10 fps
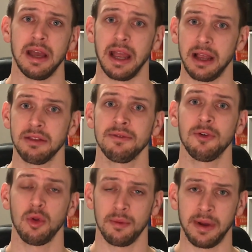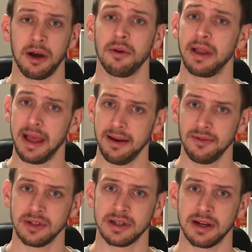and the full amount
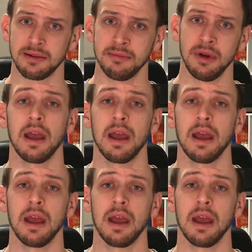every time,